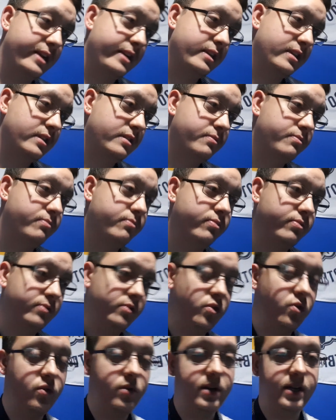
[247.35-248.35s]
is
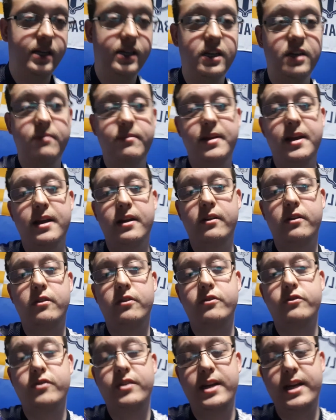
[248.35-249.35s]
Cornick going to be out of
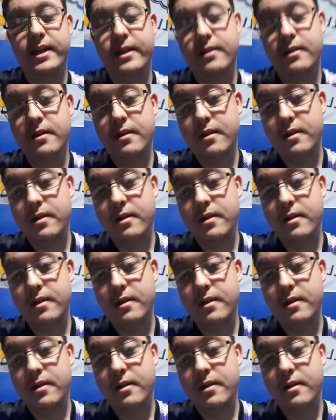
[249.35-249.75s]
contract,